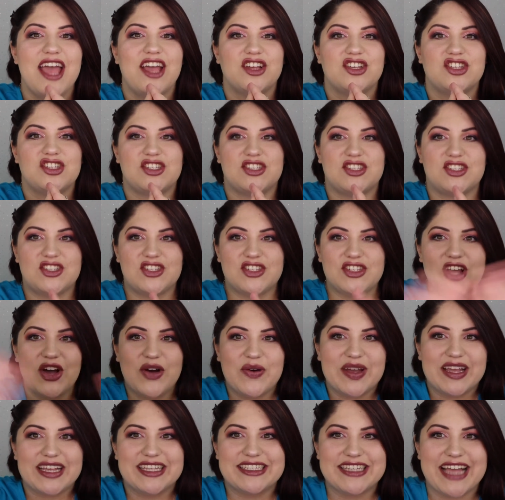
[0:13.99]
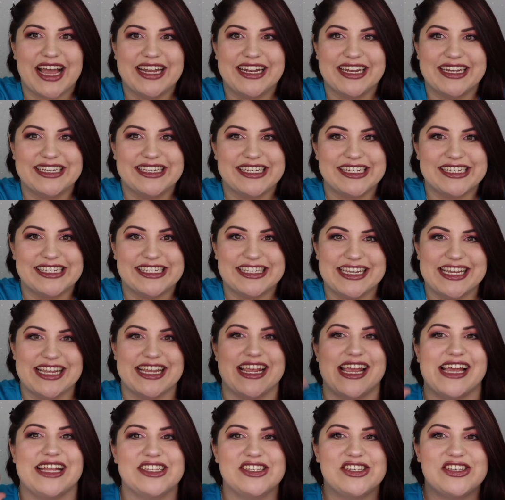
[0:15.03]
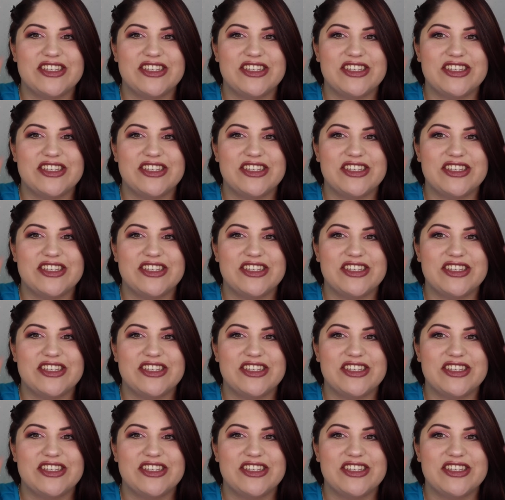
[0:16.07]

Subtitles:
so excited to see and